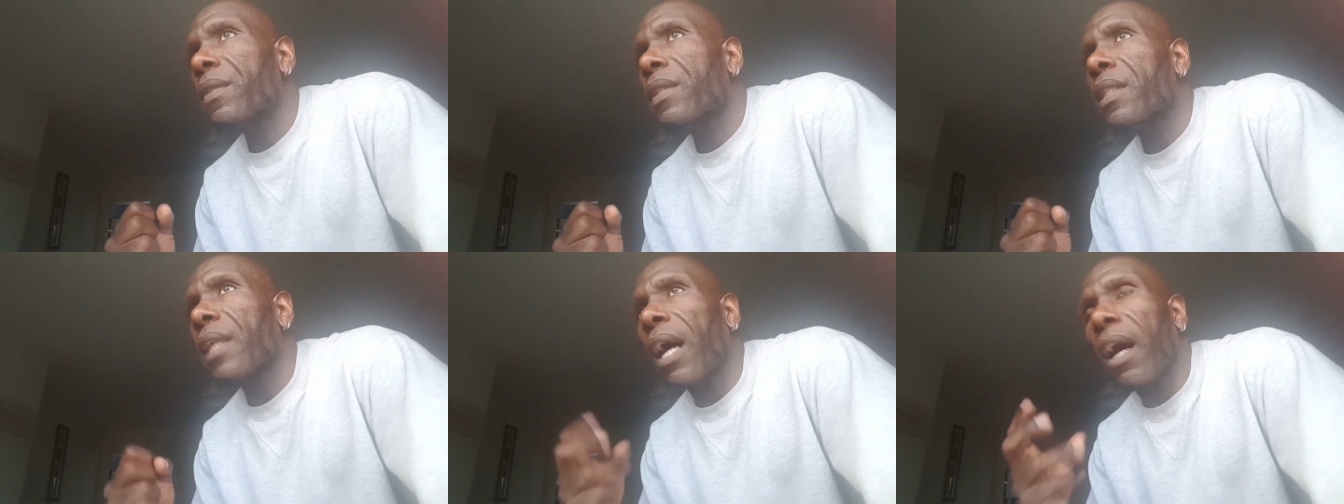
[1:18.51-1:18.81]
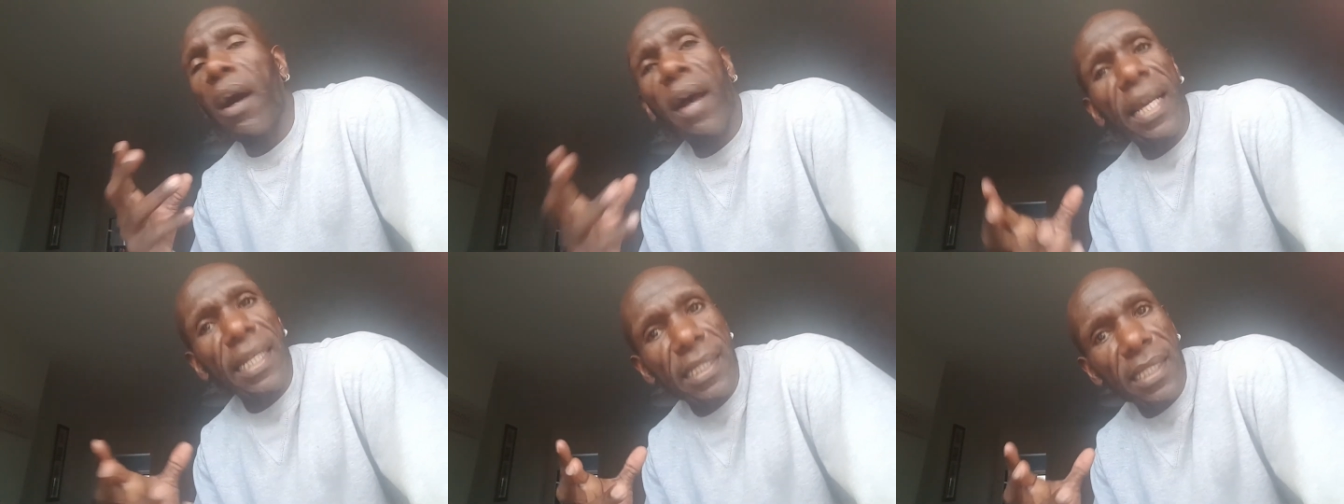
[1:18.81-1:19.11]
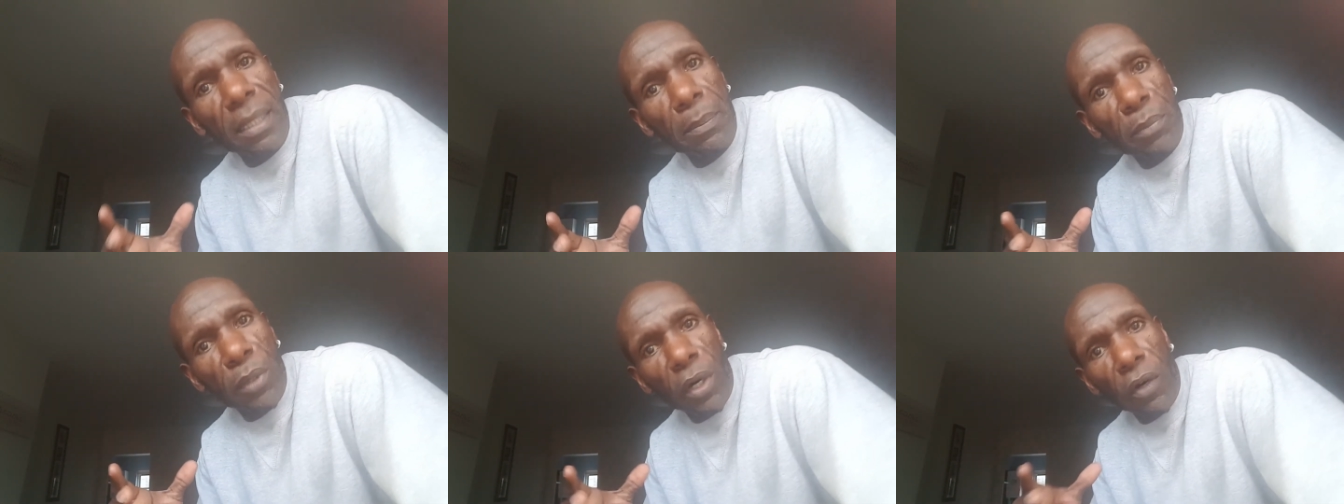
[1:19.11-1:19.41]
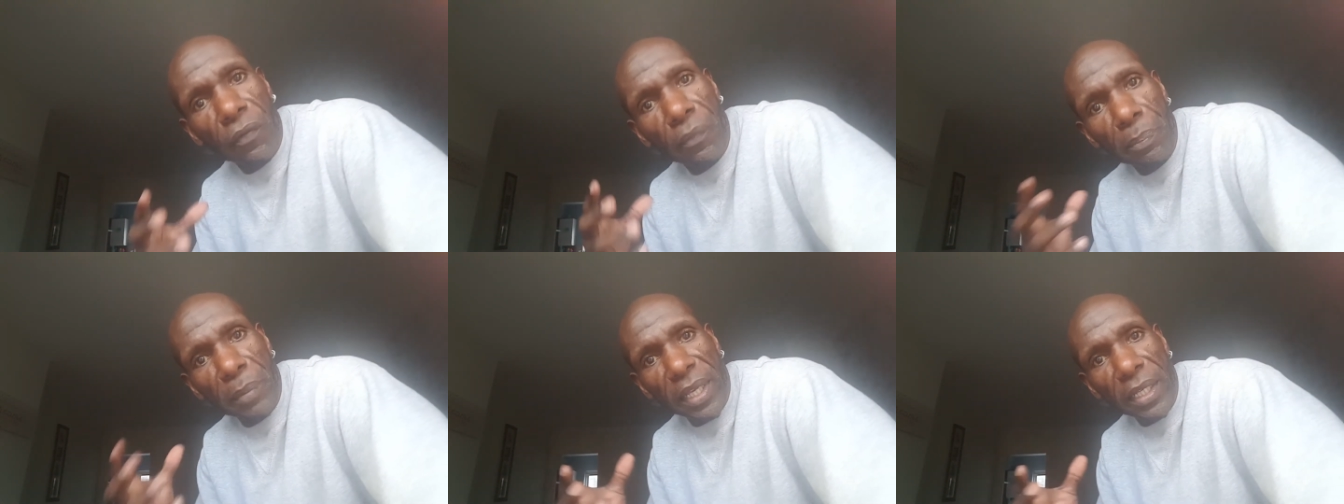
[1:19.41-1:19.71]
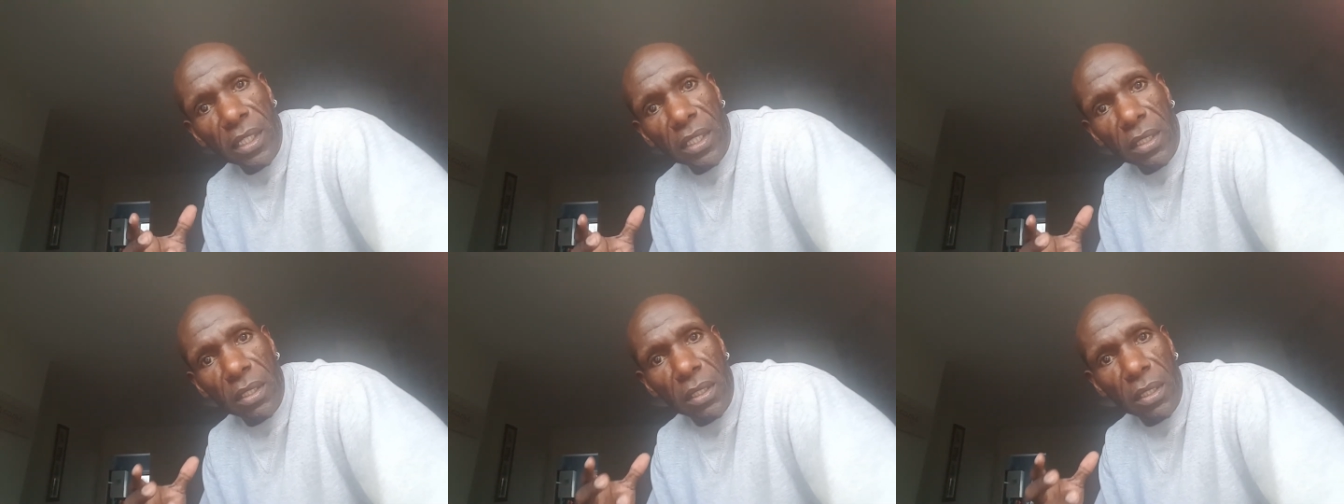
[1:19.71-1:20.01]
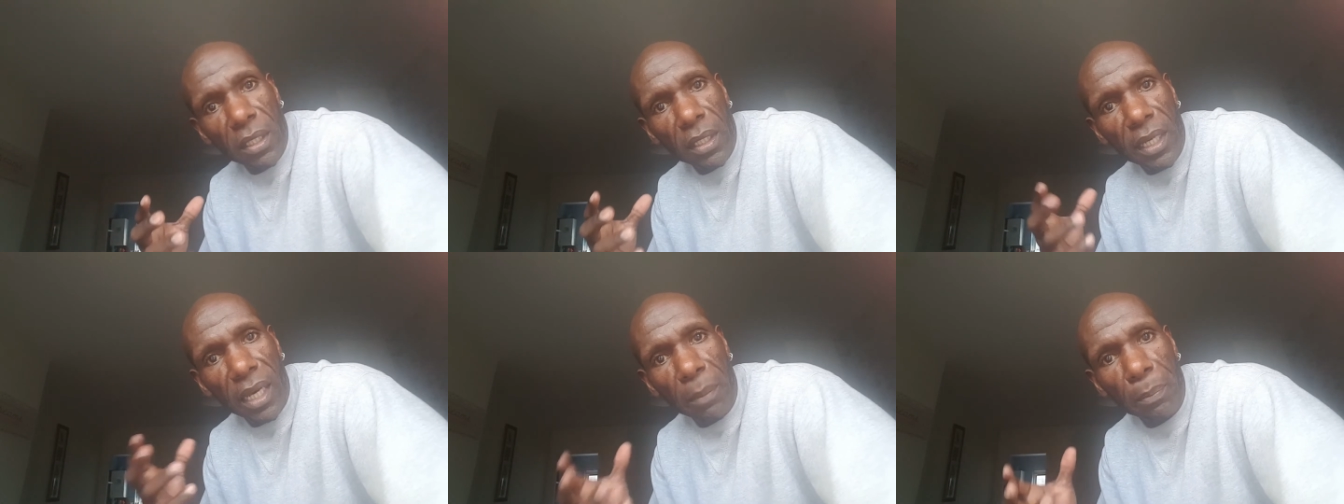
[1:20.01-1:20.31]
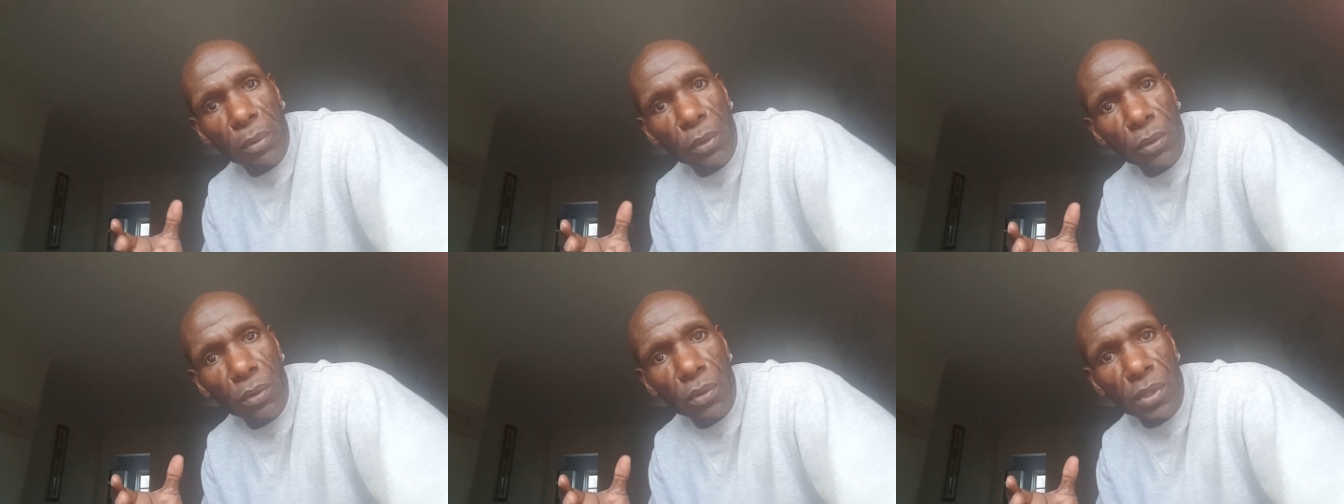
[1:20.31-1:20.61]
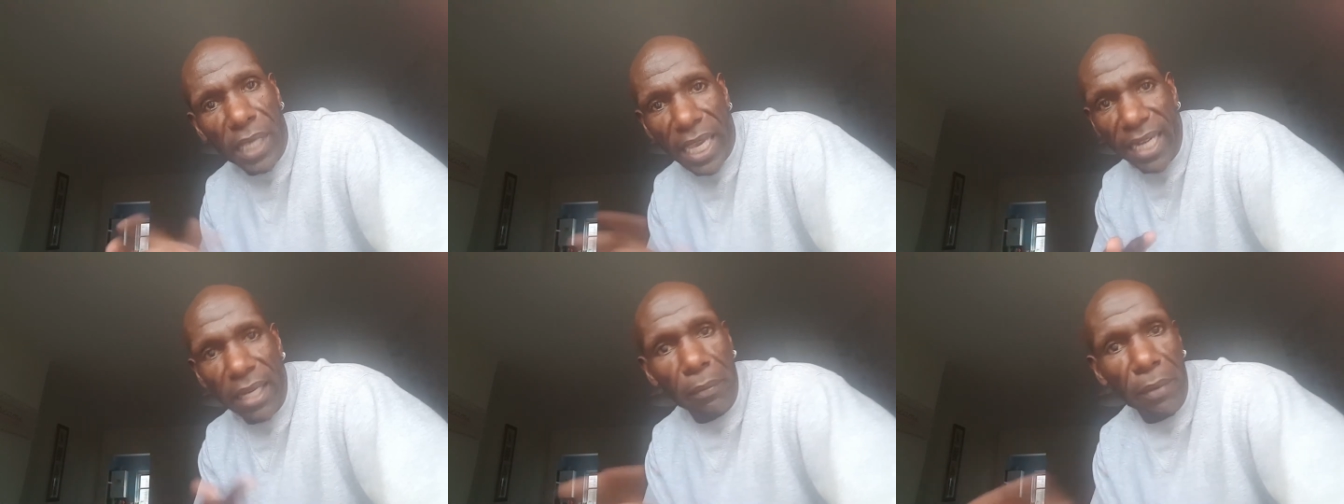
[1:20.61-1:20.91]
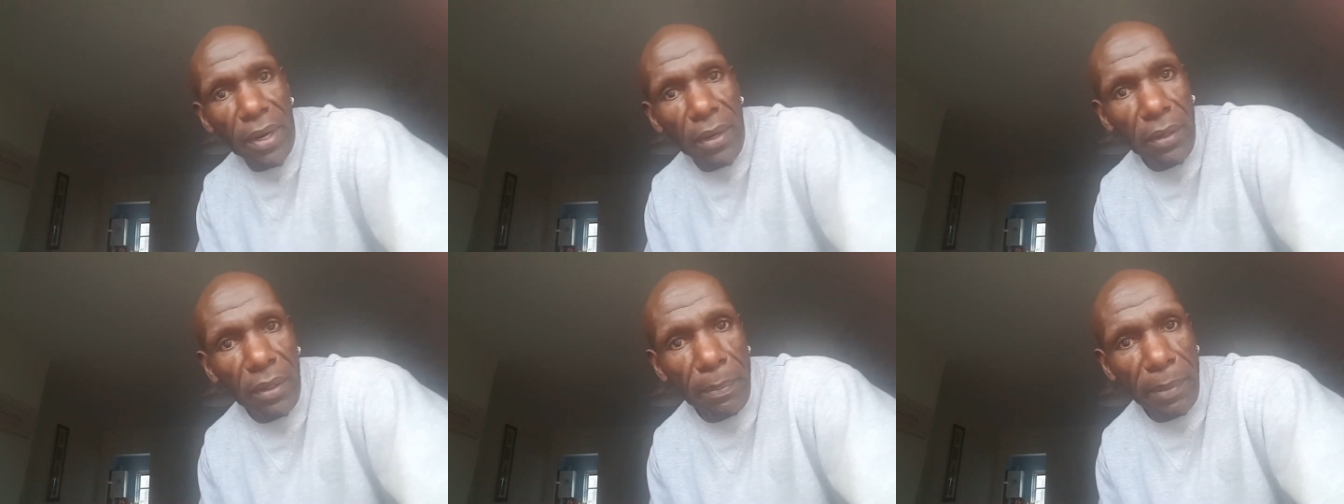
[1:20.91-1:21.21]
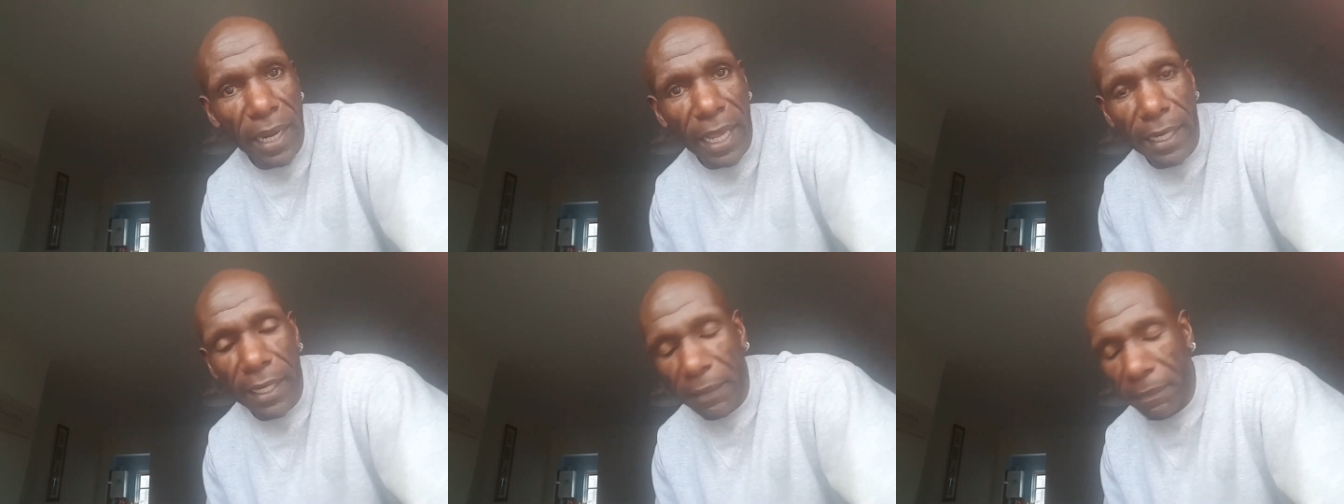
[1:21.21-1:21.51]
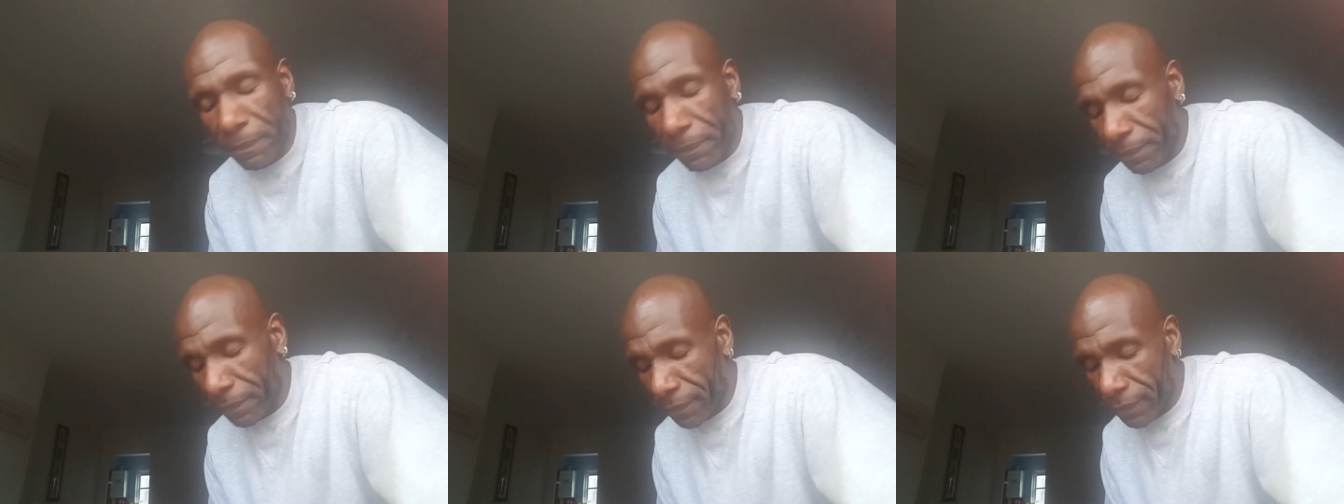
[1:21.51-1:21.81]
highest number of mixed couples anywhere on the planet.